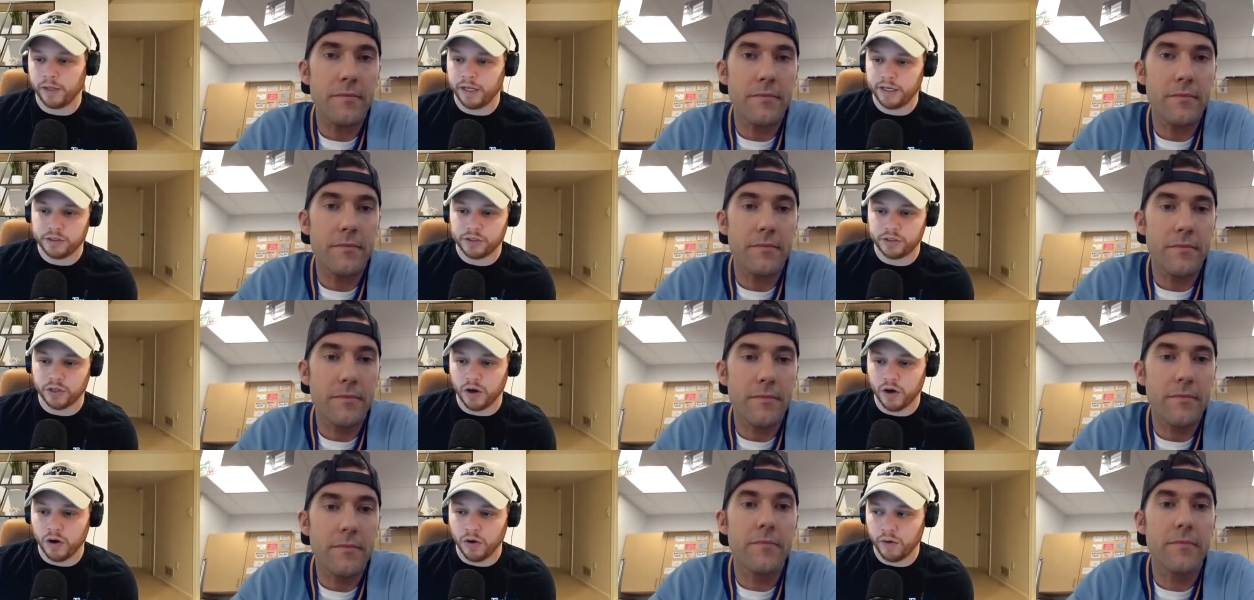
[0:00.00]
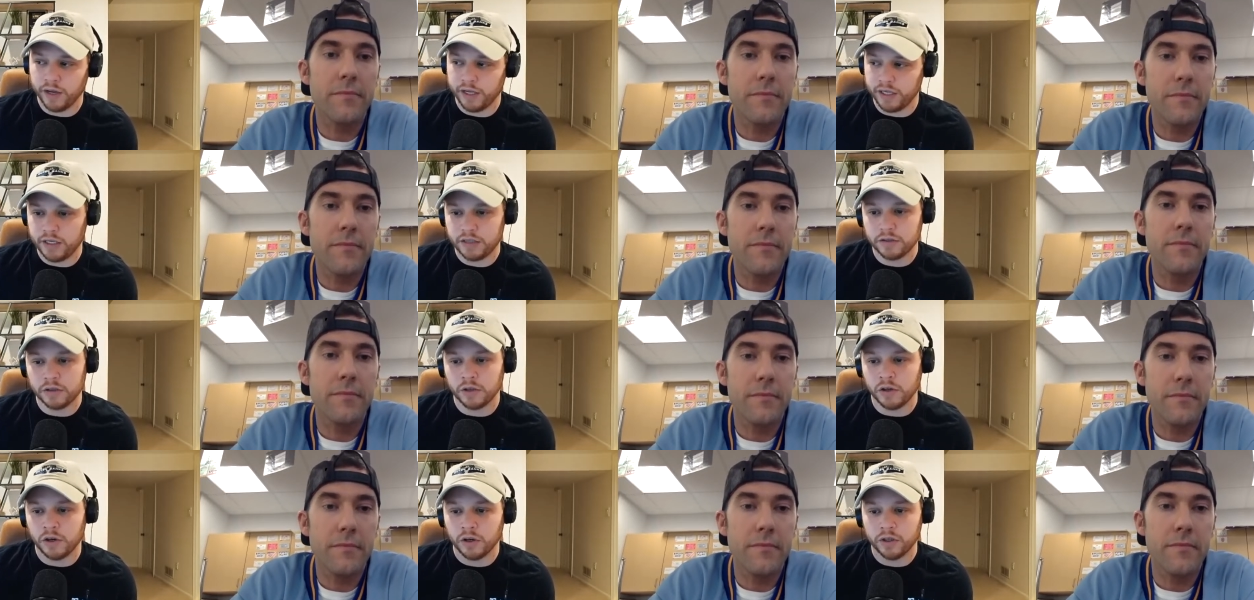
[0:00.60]
Speaker 1: So he's
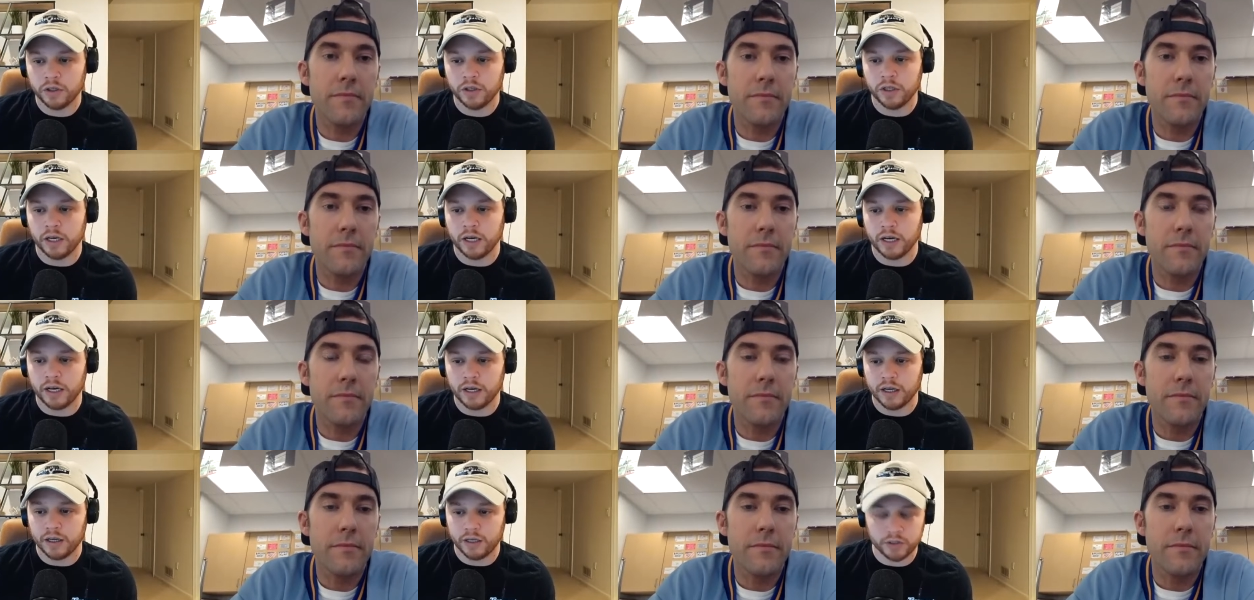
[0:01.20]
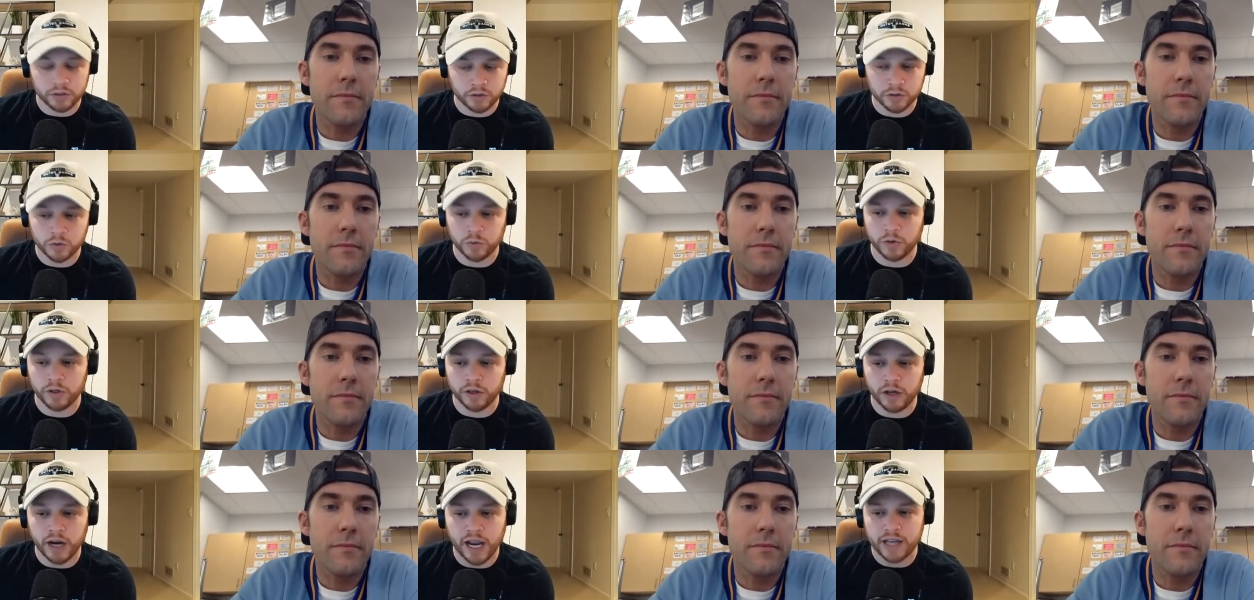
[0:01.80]
on uh, he's on Twitter
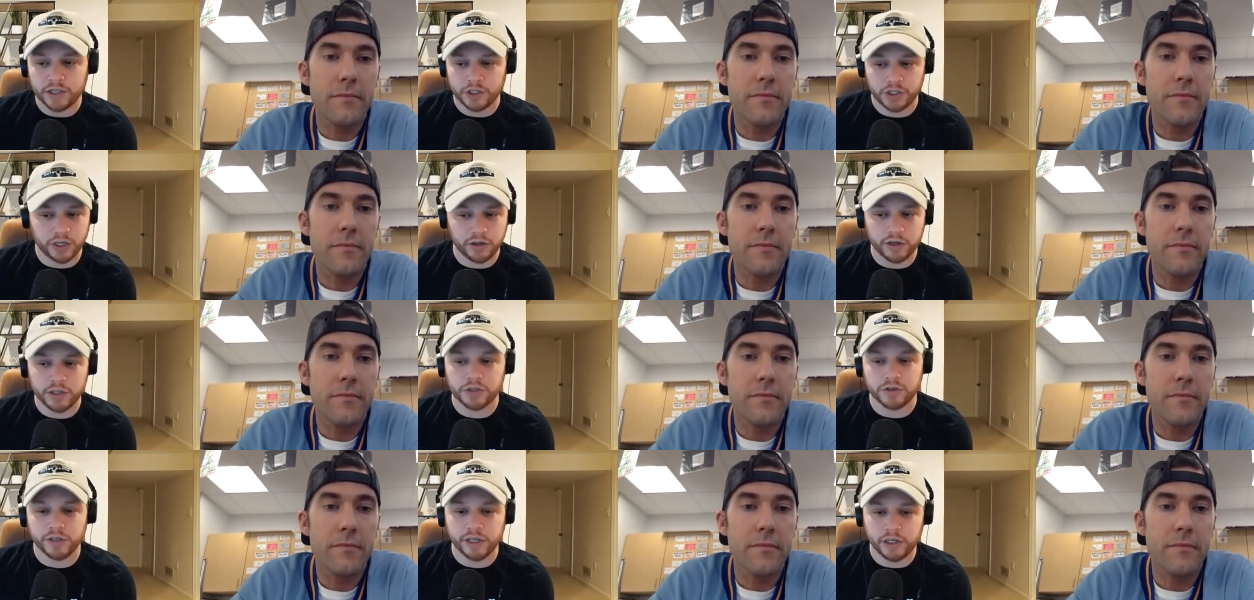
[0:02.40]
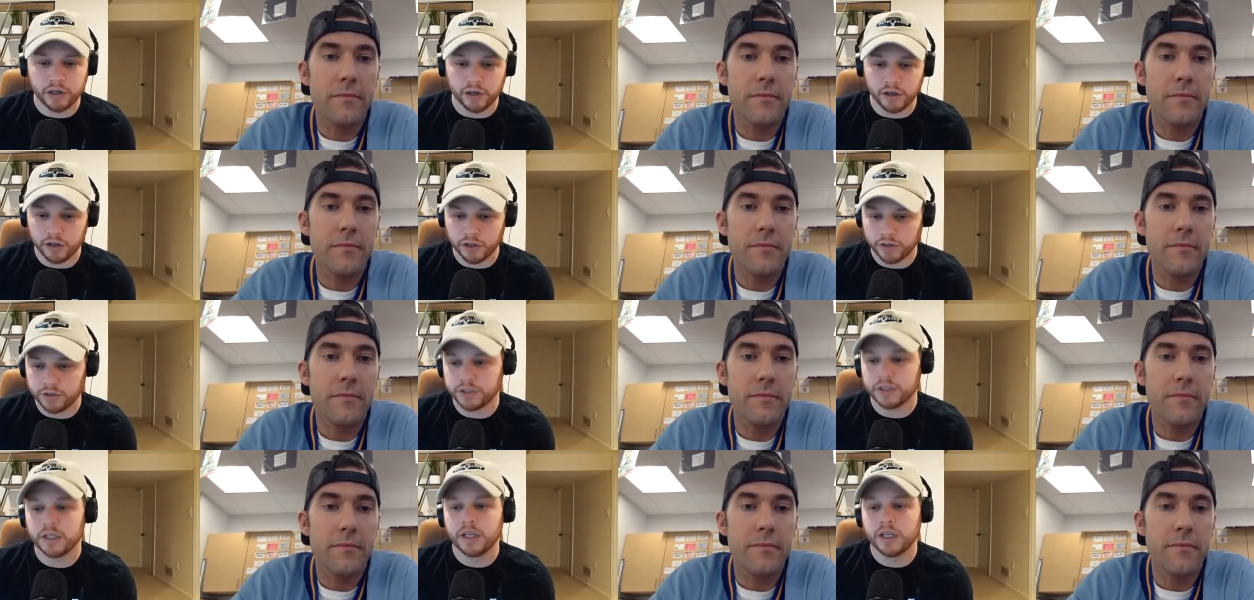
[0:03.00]
at Cherry Tree Cards.